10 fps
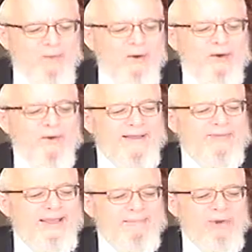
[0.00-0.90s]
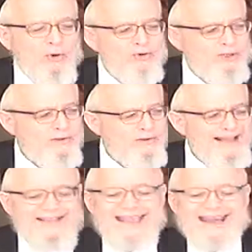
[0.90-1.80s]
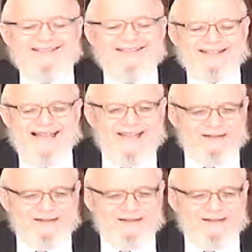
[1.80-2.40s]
why do I have to keep kosher? I can't understand